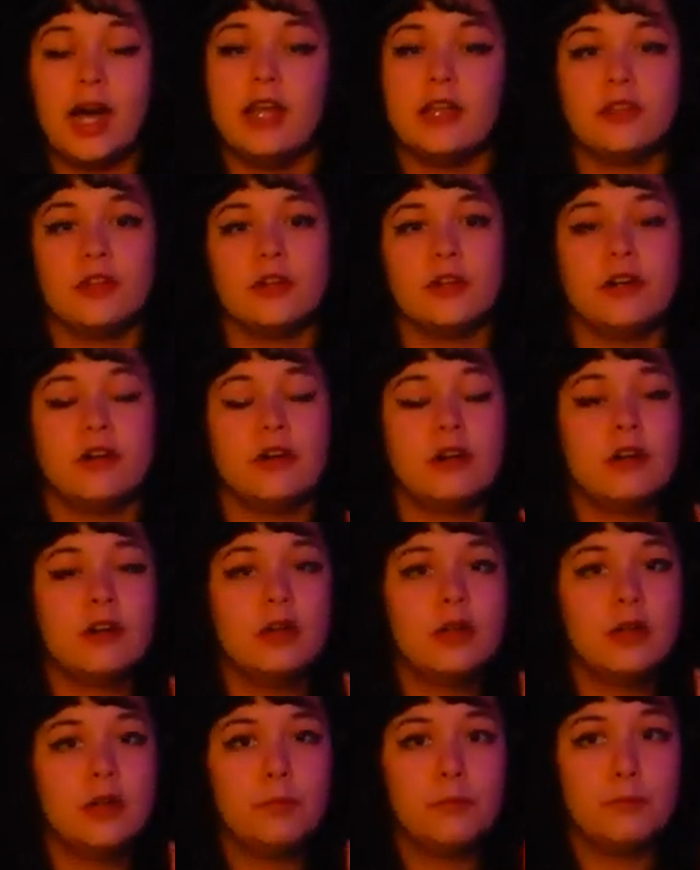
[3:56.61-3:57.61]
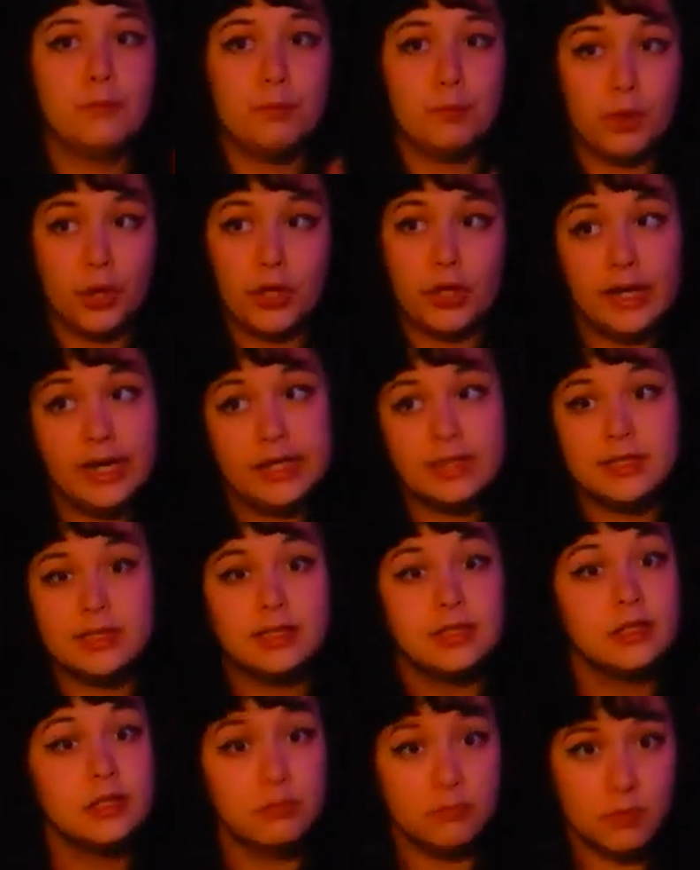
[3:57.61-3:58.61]
either burn
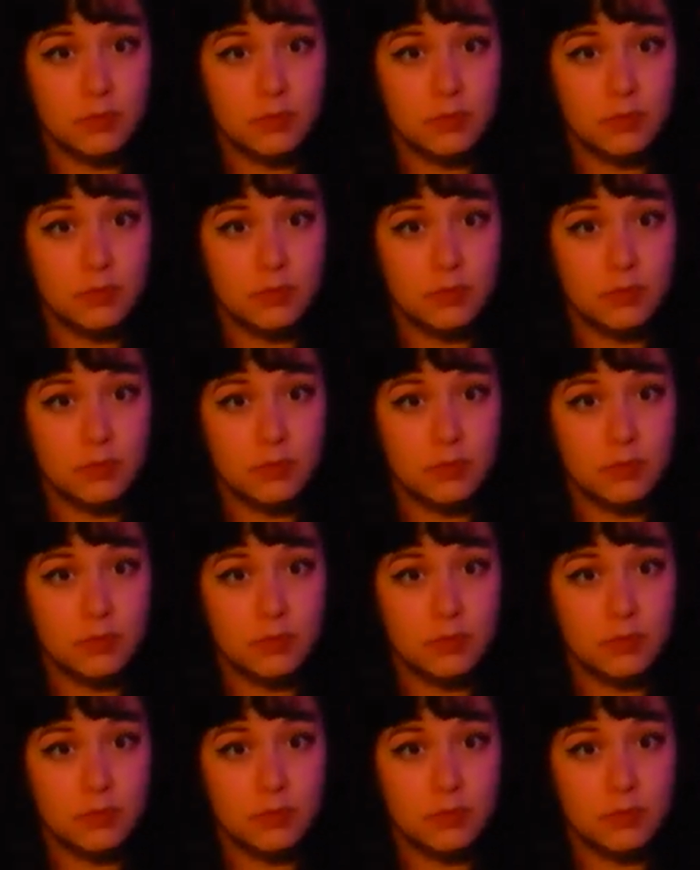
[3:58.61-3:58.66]
it,